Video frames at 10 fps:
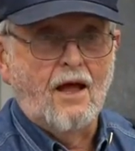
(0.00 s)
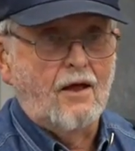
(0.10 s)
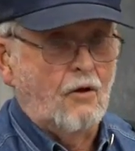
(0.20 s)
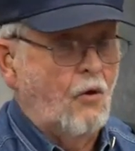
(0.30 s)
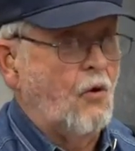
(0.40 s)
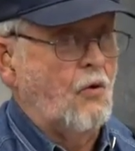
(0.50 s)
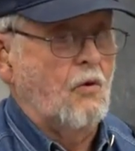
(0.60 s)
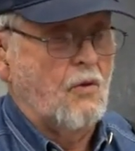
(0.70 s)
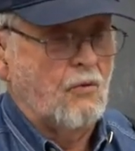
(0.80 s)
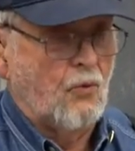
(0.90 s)
and oh,
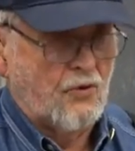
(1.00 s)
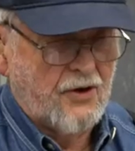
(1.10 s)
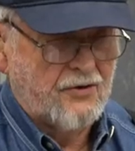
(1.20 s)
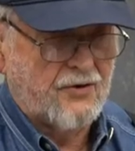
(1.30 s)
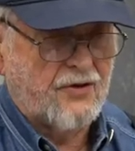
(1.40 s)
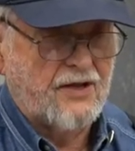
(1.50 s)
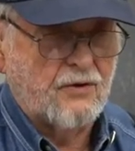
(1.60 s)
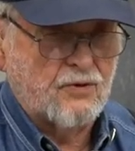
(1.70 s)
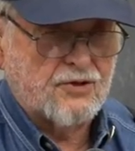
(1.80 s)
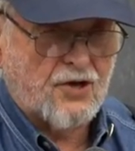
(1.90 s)
Another thing
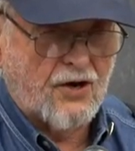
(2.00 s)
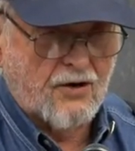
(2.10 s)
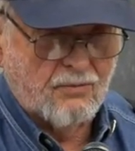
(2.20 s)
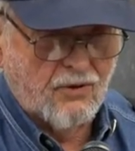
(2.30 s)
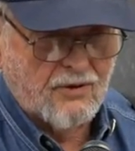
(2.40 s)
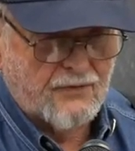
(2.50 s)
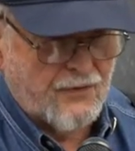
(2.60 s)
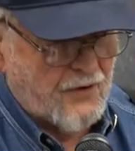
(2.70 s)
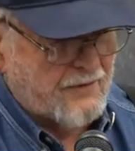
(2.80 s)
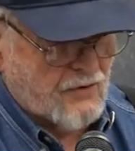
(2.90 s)
that was terrible, if
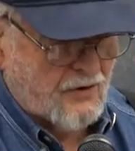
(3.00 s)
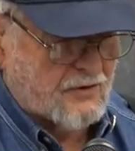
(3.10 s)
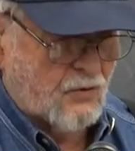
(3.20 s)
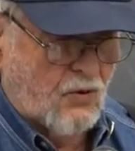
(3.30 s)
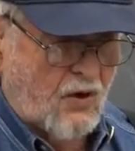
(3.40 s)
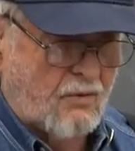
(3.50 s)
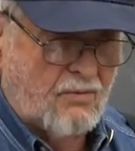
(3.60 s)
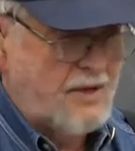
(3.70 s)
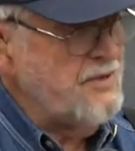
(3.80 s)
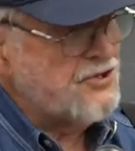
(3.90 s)
you're ever on Guam,
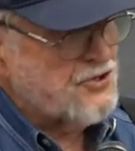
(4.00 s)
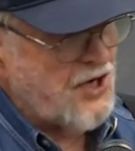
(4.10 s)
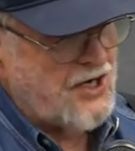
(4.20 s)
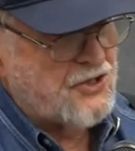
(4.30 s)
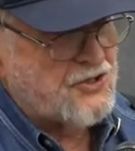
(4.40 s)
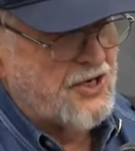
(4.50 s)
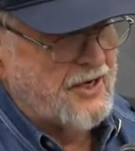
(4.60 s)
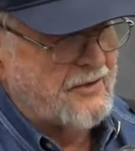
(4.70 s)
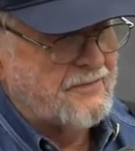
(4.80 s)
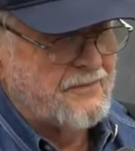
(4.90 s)
maybe it's changed
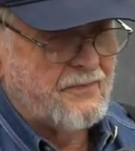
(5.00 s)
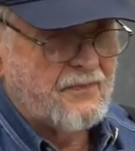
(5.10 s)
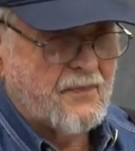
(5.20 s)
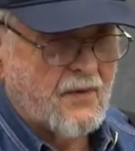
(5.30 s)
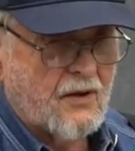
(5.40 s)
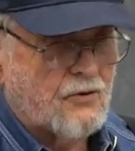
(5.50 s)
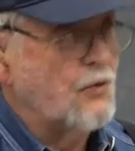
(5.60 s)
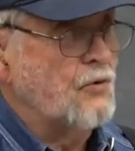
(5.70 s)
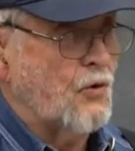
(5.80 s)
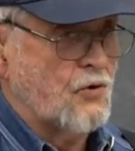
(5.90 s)
now,
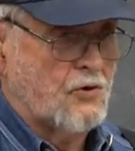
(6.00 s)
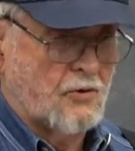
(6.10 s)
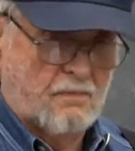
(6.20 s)
don't order a